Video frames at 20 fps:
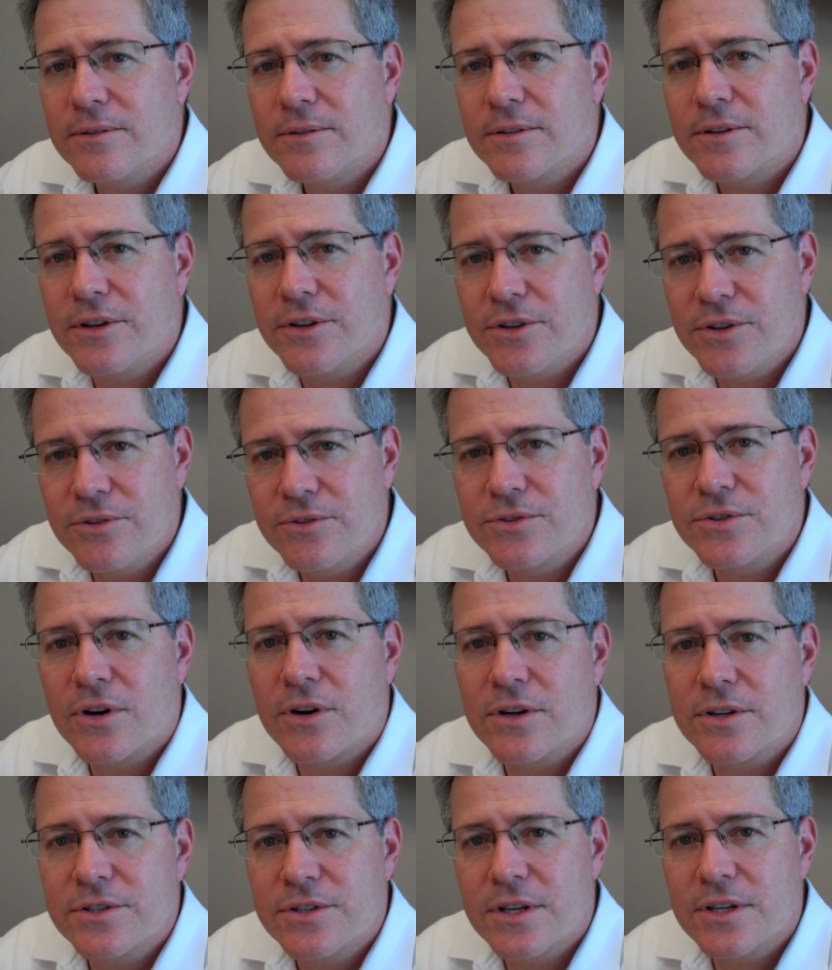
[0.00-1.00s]
could use our
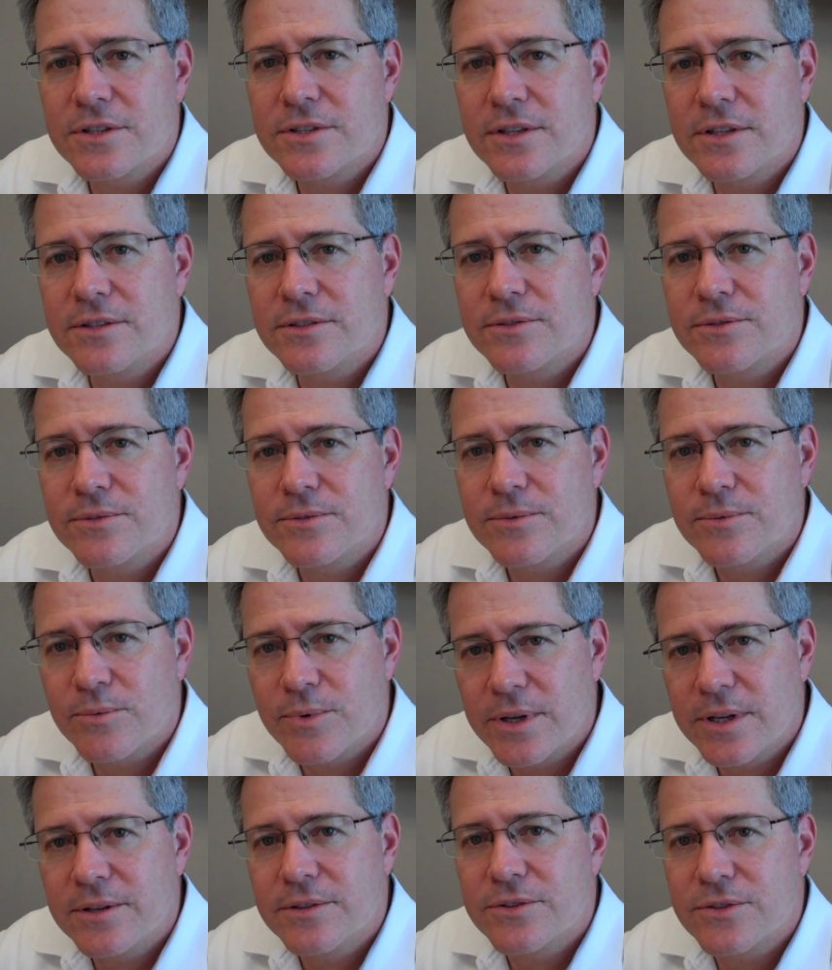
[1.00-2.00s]
assistance,
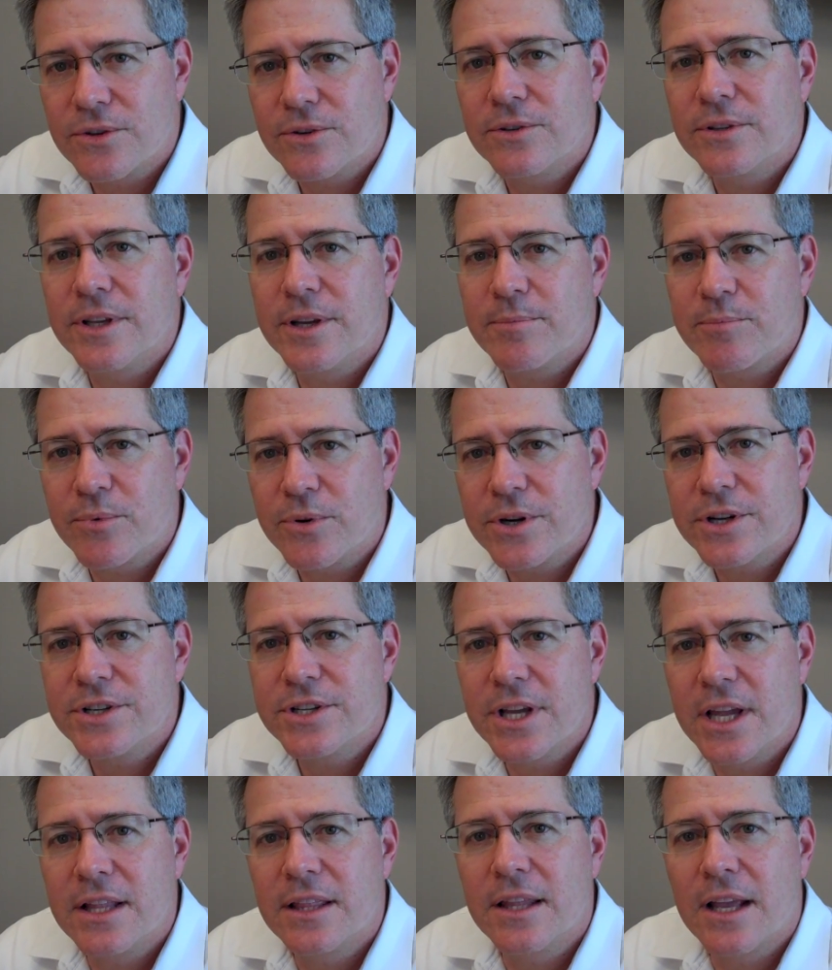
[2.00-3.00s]
we'd certainly
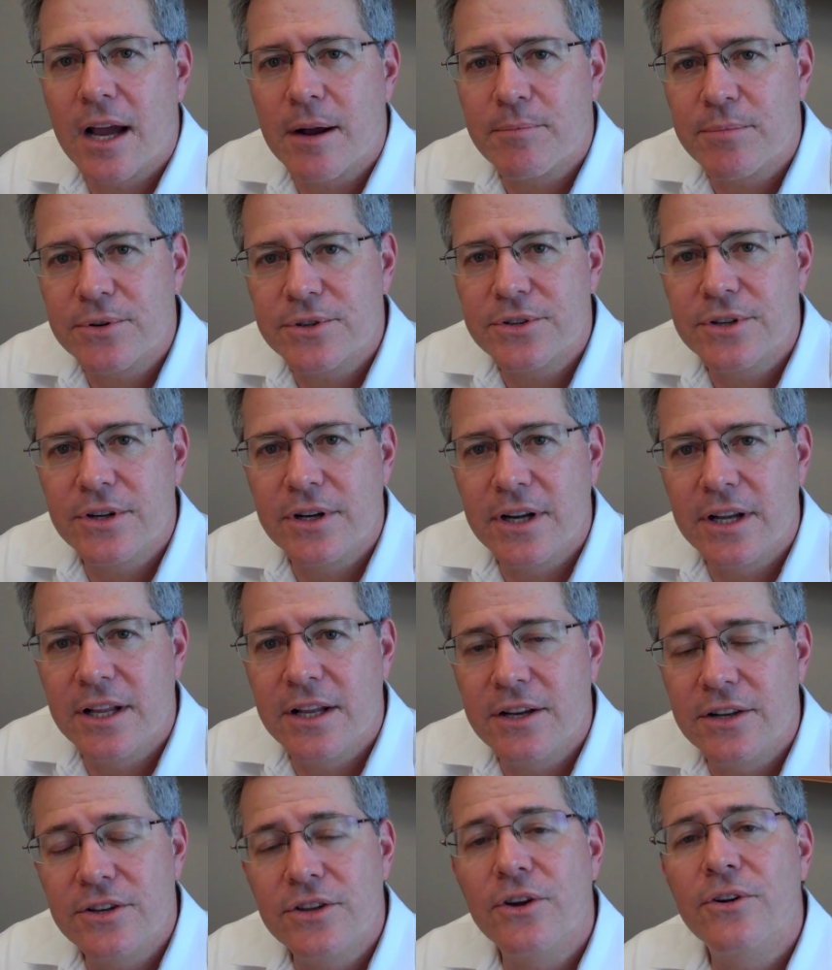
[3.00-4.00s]
appreciate the opportunity to
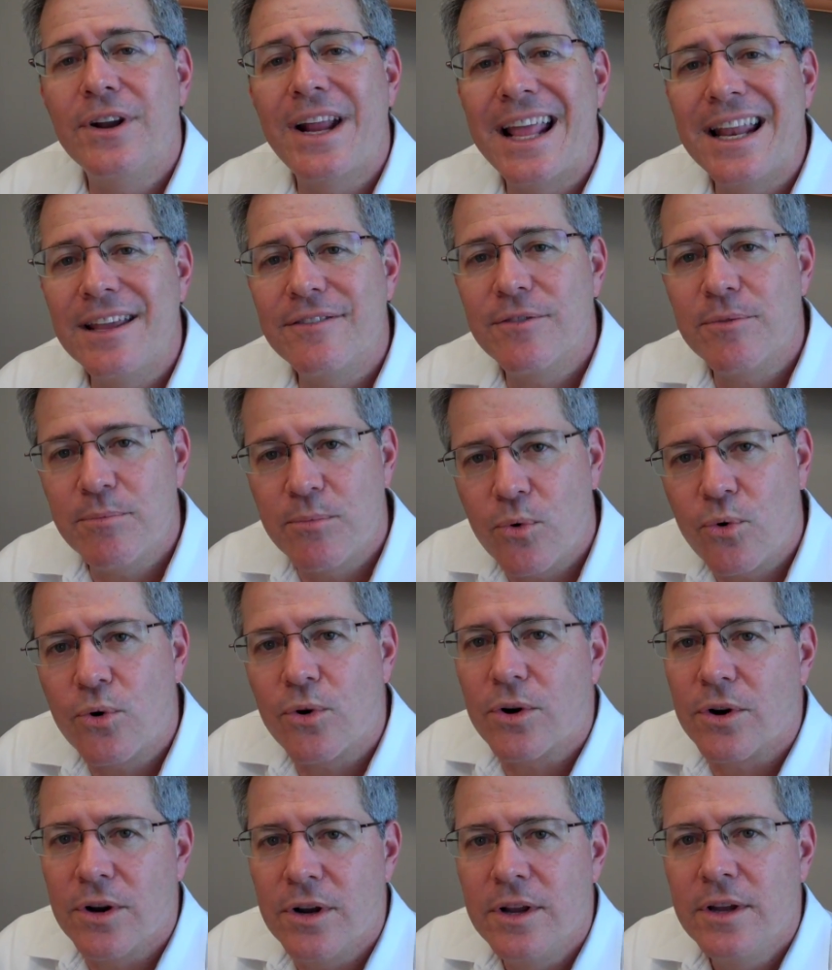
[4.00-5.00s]
donate even more